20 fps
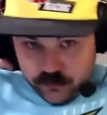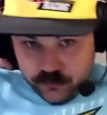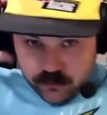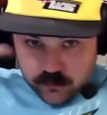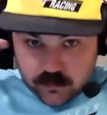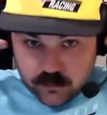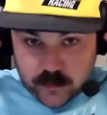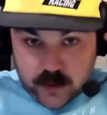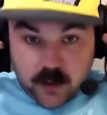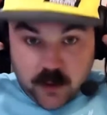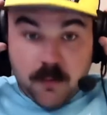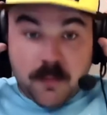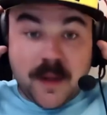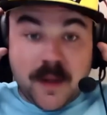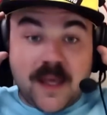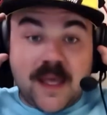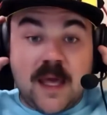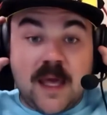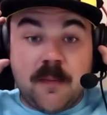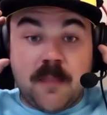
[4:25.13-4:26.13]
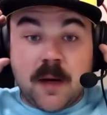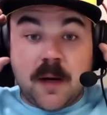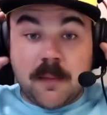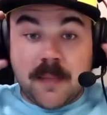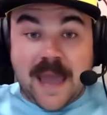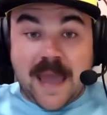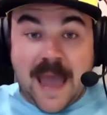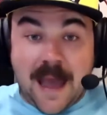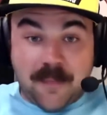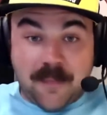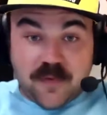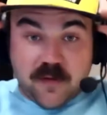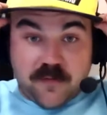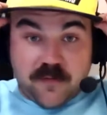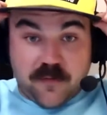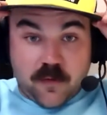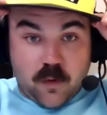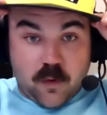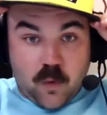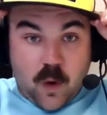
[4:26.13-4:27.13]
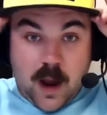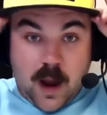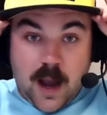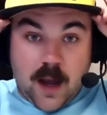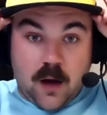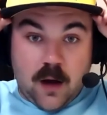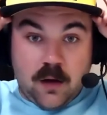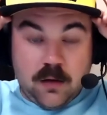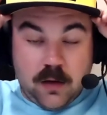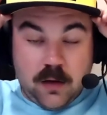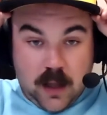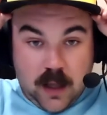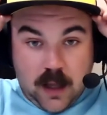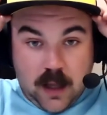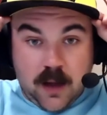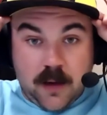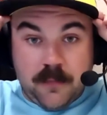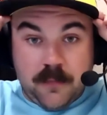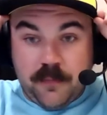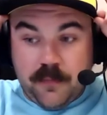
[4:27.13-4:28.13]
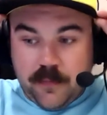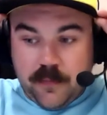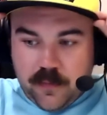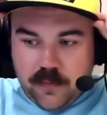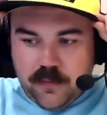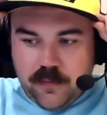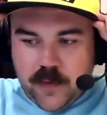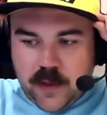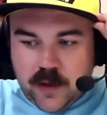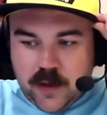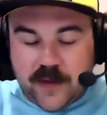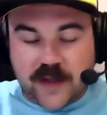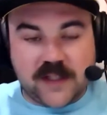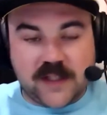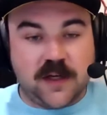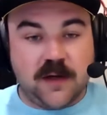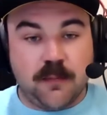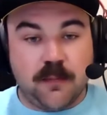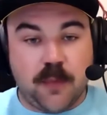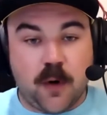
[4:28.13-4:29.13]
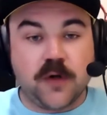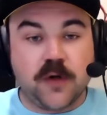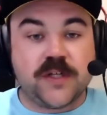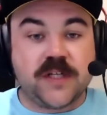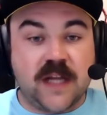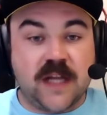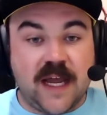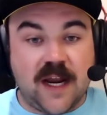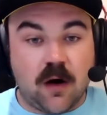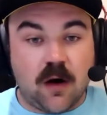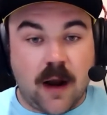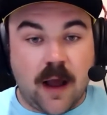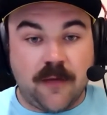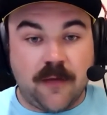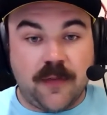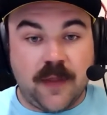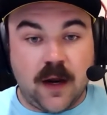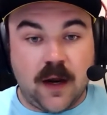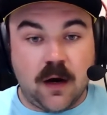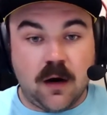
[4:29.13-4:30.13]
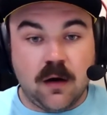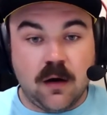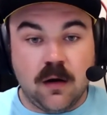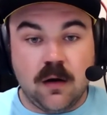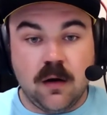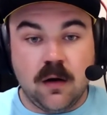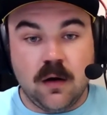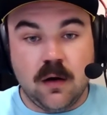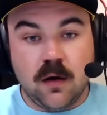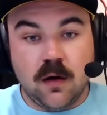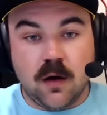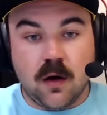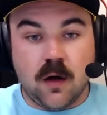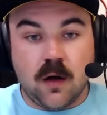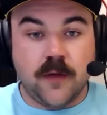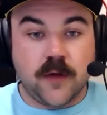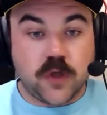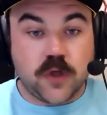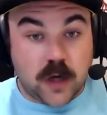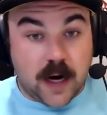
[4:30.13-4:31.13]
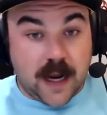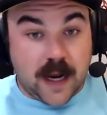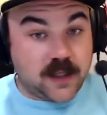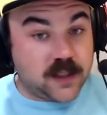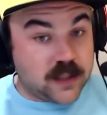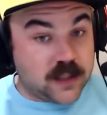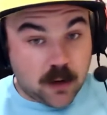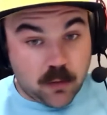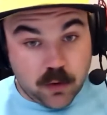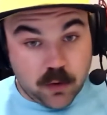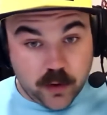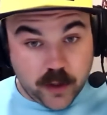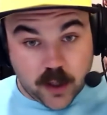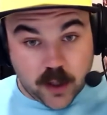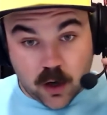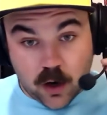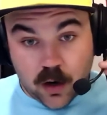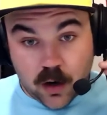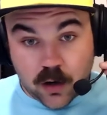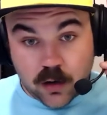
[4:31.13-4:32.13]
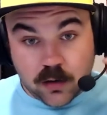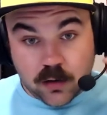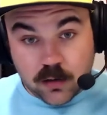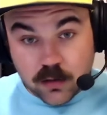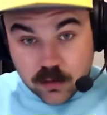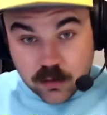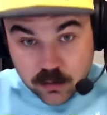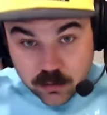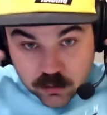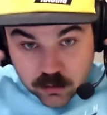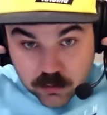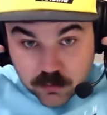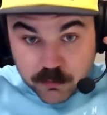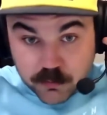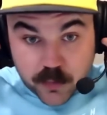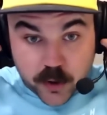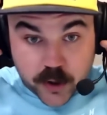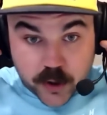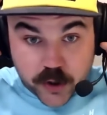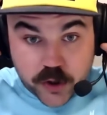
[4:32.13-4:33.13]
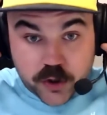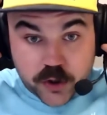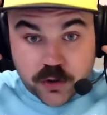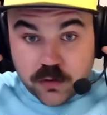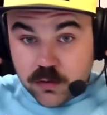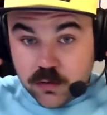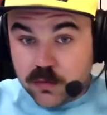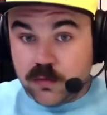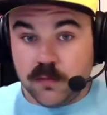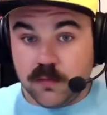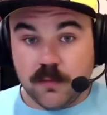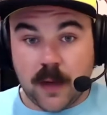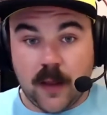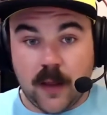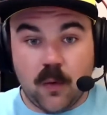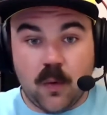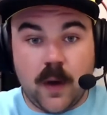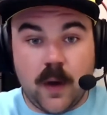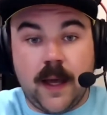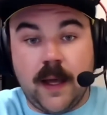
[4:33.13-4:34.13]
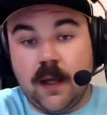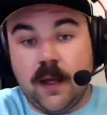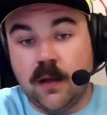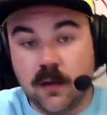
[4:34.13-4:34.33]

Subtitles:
We've been keeping him captive for a while. That's an impersonator out there on the track. It's not really Kurt Busch, by the way.